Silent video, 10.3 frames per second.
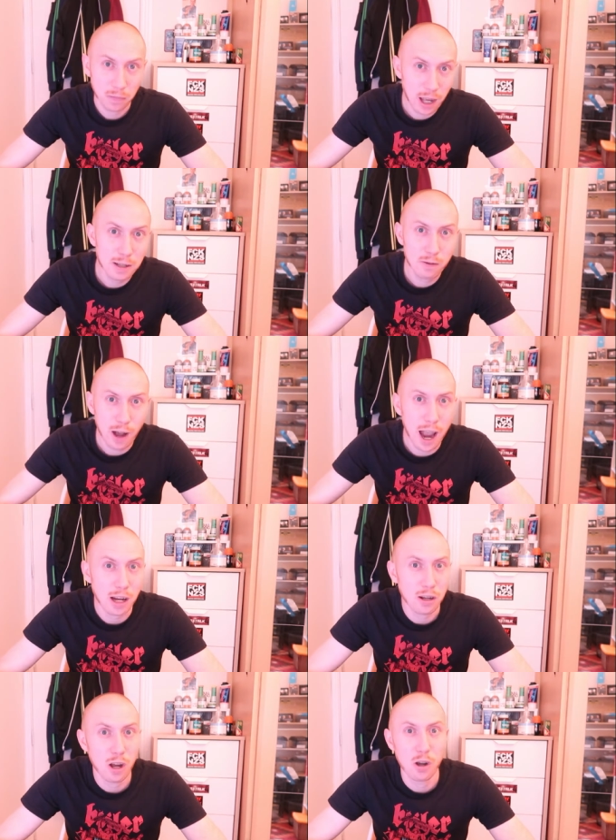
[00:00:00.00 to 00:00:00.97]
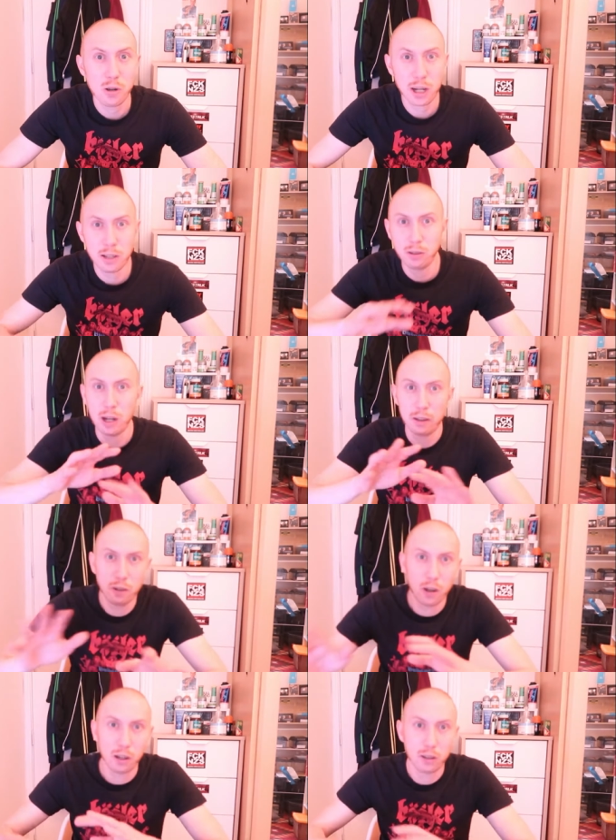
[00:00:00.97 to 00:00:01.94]
that's fine, you know, you can do it
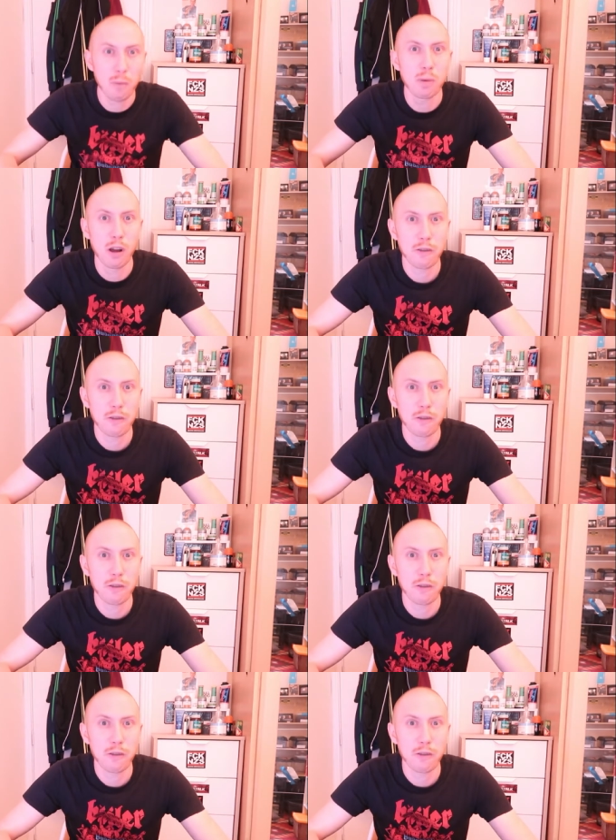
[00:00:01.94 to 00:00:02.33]
for a couple